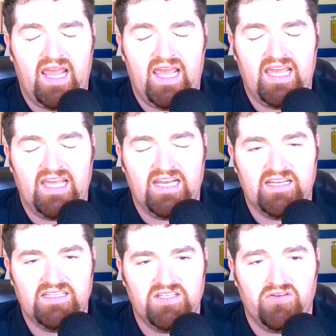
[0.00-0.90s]

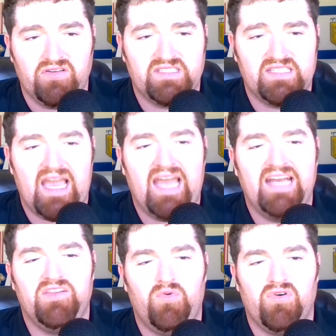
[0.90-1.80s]
And, it's
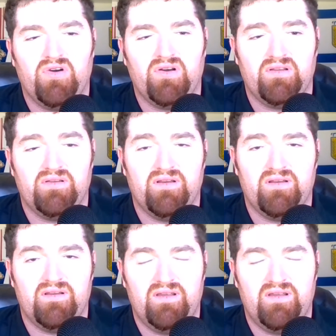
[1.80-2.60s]
kind of the war